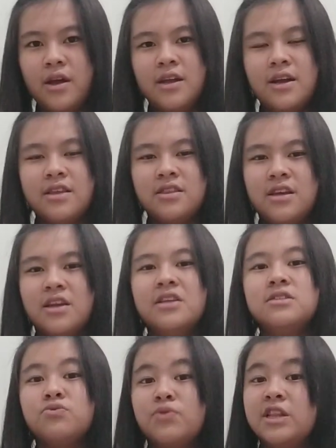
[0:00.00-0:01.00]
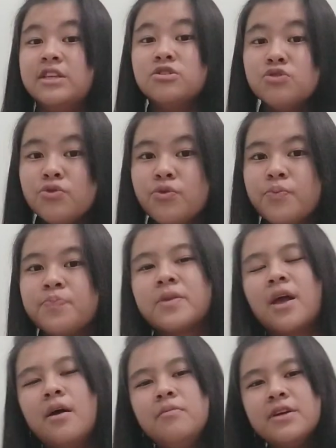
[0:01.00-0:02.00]
and I think it's really true,
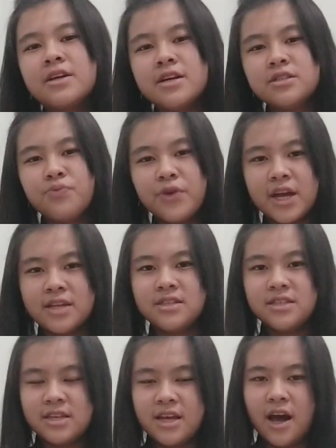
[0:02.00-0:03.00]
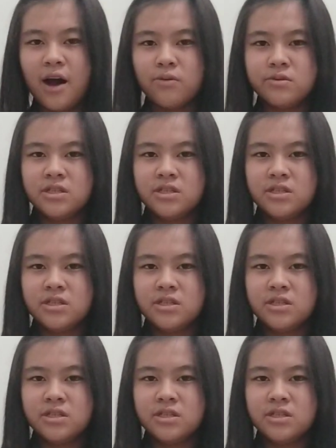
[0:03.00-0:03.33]
because we can see how